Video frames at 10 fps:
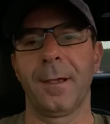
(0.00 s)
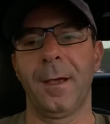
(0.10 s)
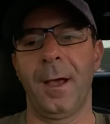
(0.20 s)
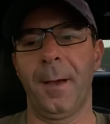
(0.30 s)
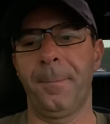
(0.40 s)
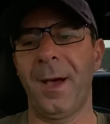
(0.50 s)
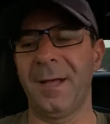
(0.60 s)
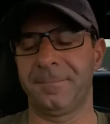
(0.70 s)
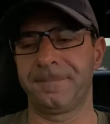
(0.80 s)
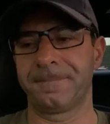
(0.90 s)
Uh,
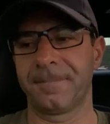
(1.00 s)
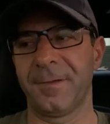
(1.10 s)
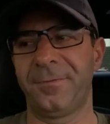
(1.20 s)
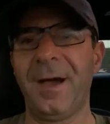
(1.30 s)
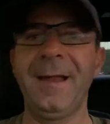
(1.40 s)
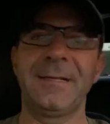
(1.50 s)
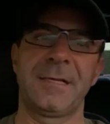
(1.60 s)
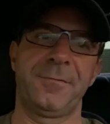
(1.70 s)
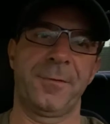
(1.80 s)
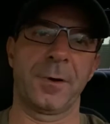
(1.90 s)
but
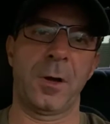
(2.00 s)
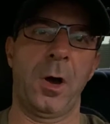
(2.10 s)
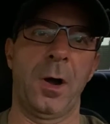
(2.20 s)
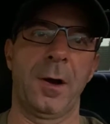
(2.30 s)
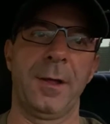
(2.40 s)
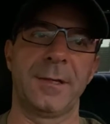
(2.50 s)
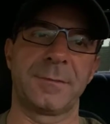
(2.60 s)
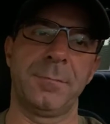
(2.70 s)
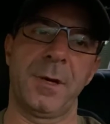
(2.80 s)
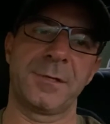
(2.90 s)
financing for a car
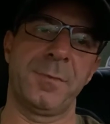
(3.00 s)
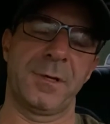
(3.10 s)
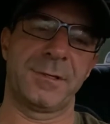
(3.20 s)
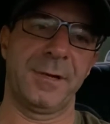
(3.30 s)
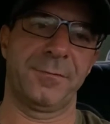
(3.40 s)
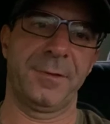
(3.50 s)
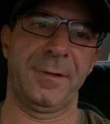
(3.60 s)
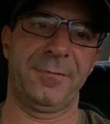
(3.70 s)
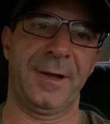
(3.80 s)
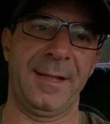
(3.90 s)
is much, much different
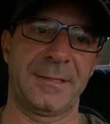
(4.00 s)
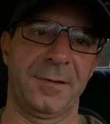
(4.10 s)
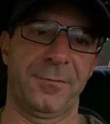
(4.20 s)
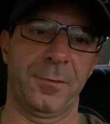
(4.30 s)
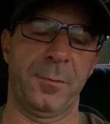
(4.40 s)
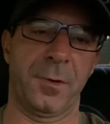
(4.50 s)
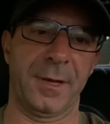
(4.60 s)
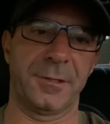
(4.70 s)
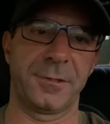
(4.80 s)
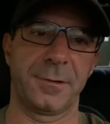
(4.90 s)
than financing for a
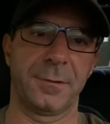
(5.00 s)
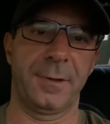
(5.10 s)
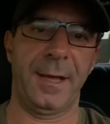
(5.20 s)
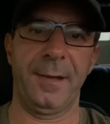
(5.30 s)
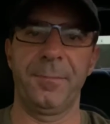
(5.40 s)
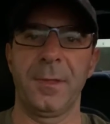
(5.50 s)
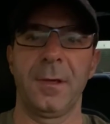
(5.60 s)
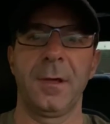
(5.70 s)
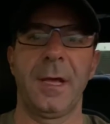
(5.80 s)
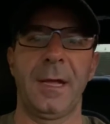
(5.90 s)
mortgage, okay?
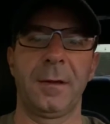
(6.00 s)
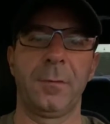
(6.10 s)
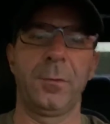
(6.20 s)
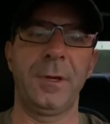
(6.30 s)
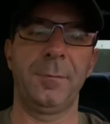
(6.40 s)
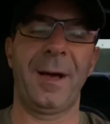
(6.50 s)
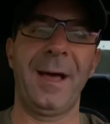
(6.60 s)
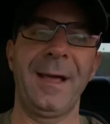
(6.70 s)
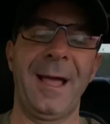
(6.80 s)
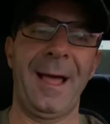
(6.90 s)
It When you're
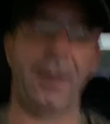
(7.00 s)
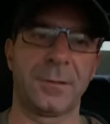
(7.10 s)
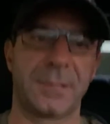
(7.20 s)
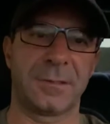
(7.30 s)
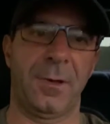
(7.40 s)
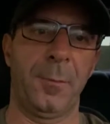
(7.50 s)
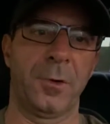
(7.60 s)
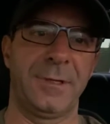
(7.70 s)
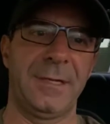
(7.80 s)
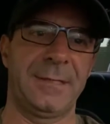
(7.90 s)
buying a house, it's a lot
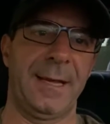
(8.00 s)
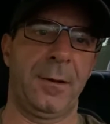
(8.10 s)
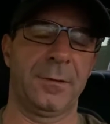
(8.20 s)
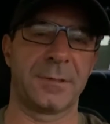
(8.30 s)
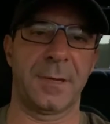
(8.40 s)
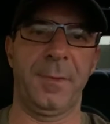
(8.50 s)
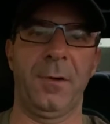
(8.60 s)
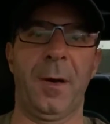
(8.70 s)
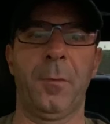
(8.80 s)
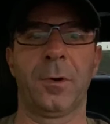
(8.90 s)
more detailed. There's gonna be a
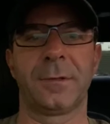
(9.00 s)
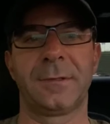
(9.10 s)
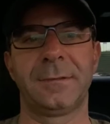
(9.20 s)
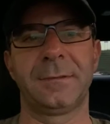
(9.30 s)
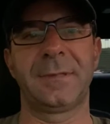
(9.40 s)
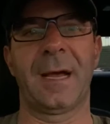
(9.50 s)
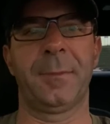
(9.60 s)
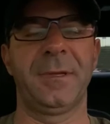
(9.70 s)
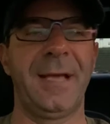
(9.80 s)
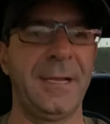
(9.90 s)
lot more
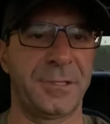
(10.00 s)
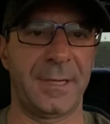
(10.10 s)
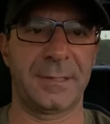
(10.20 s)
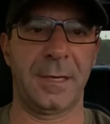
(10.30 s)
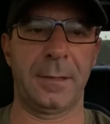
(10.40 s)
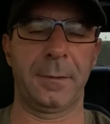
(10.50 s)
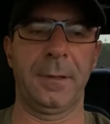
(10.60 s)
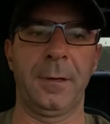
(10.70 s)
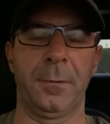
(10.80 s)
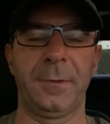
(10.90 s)
documentation that's gonna,
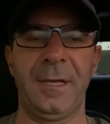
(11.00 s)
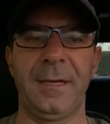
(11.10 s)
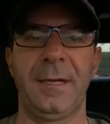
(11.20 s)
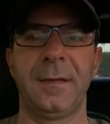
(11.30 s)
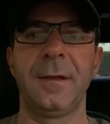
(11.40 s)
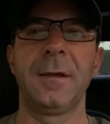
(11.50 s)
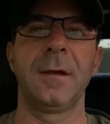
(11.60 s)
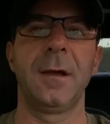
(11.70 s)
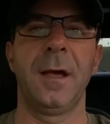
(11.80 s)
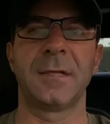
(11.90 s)
you know, needed.
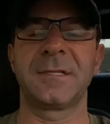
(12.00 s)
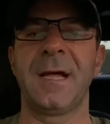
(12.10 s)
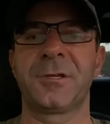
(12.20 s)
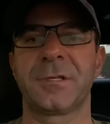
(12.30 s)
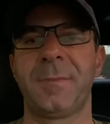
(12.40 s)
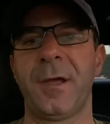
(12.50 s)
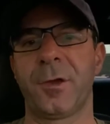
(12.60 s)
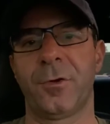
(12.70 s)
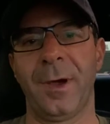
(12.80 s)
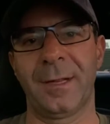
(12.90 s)
It's not just about
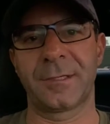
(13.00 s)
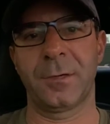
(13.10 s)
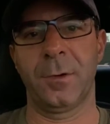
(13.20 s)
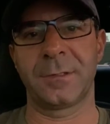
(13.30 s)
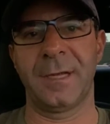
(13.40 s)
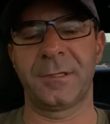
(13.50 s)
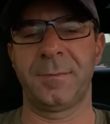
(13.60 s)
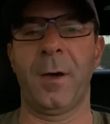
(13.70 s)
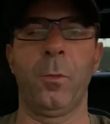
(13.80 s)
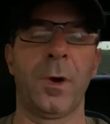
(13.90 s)
your credit score. It's not just
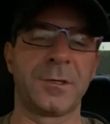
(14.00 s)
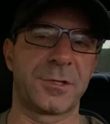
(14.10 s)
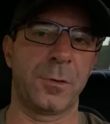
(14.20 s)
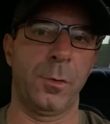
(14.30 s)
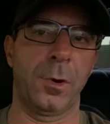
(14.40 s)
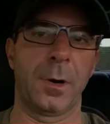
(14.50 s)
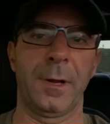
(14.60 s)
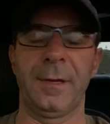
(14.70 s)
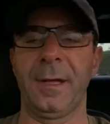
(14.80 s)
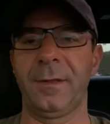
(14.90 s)
about one score
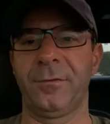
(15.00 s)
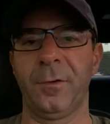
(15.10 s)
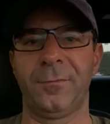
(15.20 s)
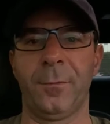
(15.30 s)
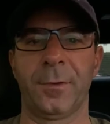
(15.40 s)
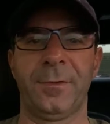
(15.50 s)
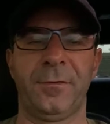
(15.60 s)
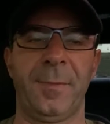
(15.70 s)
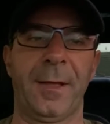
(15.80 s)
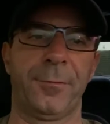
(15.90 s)
and, and so forth.
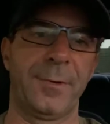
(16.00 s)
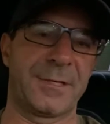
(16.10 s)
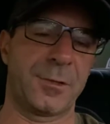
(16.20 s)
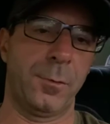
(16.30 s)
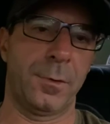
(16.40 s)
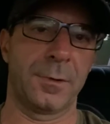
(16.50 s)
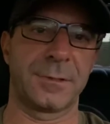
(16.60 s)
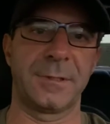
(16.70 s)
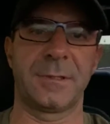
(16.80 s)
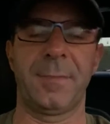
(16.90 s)
It's about three
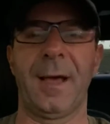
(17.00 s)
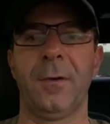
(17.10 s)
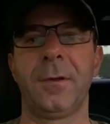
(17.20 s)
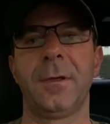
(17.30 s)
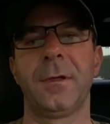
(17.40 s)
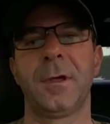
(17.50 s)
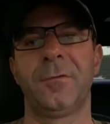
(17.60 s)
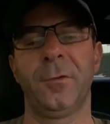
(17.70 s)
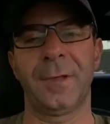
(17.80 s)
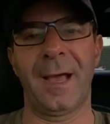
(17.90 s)
scores. It's about
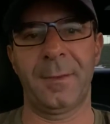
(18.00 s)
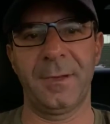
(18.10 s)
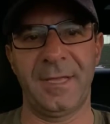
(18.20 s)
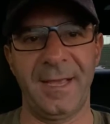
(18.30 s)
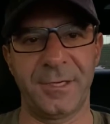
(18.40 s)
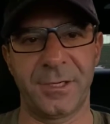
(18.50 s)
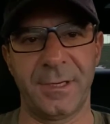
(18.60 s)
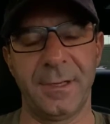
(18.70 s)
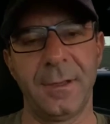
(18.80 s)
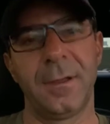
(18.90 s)
full
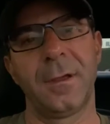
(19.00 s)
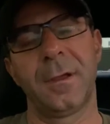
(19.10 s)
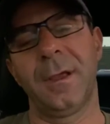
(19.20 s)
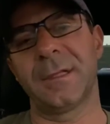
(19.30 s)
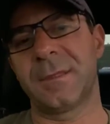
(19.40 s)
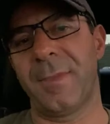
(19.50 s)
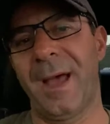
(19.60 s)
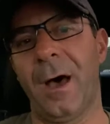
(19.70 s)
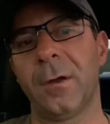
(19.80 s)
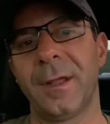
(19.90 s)
documentation. It's
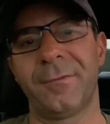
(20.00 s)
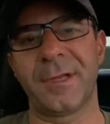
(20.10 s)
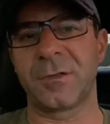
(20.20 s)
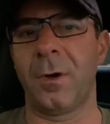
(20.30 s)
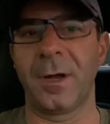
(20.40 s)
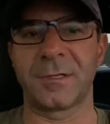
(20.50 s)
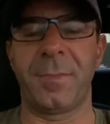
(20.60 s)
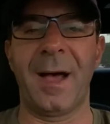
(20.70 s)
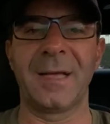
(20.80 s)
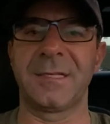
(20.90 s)
about if there's a large
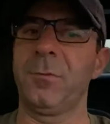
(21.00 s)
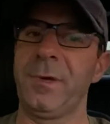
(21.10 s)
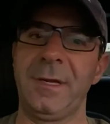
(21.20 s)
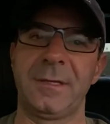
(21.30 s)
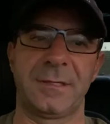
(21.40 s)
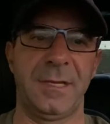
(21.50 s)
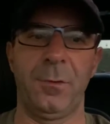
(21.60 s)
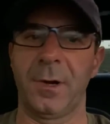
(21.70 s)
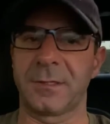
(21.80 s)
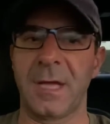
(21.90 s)
deposit, we need to see
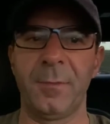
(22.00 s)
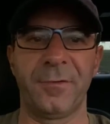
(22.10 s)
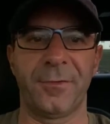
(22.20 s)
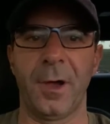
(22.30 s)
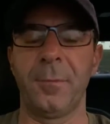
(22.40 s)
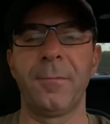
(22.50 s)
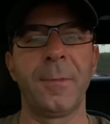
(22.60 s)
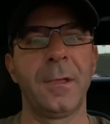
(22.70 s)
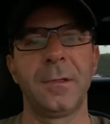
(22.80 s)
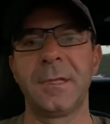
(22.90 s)
where it's coming from.
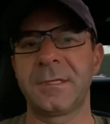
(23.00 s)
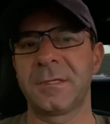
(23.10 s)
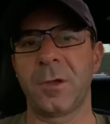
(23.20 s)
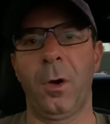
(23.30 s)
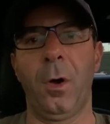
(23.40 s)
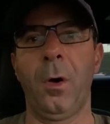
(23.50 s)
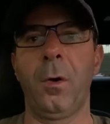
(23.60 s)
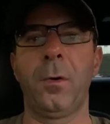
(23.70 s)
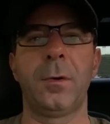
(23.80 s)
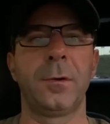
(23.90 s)
This is
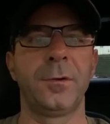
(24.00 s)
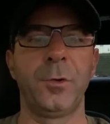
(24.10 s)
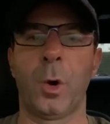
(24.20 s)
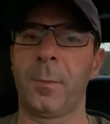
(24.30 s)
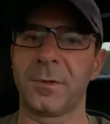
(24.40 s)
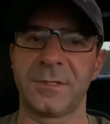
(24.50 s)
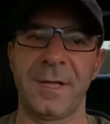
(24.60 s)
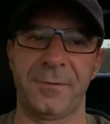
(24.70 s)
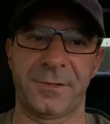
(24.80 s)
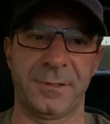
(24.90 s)
all normal
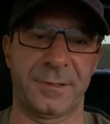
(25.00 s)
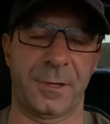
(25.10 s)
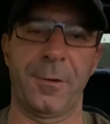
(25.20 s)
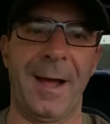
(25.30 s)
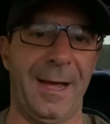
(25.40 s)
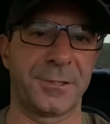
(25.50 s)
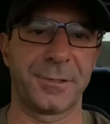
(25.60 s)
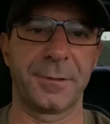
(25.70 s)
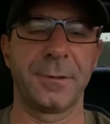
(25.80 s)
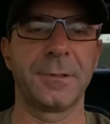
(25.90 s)
stuff since the
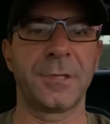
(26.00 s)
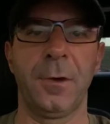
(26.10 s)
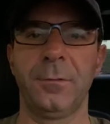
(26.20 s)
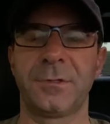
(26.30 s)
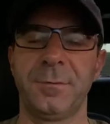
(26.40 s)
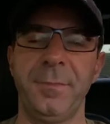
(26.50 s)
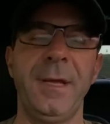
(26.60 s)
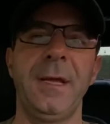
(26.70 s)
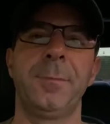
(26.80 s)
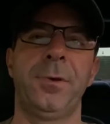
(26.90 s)
crash. So to
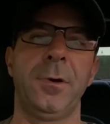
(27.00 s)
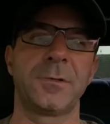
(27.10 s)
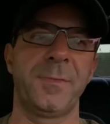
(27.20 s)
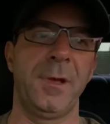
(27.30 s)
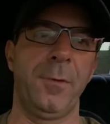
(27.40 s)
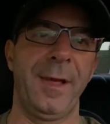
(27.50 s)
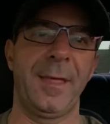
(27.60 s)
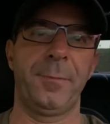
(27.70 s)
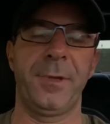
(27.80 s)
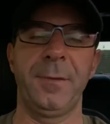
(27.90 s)
me, it blows me away
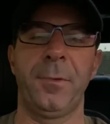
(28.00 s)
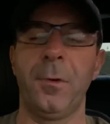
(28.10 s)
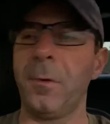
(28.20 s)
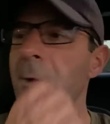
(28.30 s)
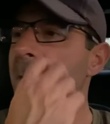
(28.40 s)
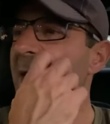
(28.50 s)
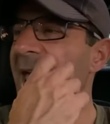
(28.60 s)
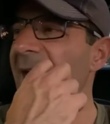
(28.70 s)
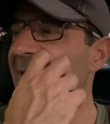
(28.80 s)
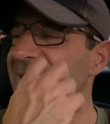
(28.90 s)
that people
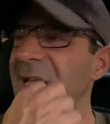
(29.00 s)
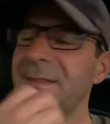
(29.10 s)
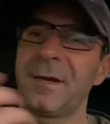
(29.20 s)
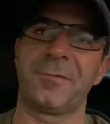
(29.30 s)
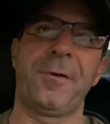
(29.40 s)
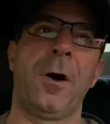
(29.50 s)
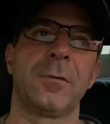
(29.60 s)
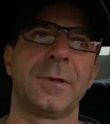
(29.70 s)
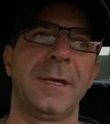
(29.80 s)
and it's not their fault.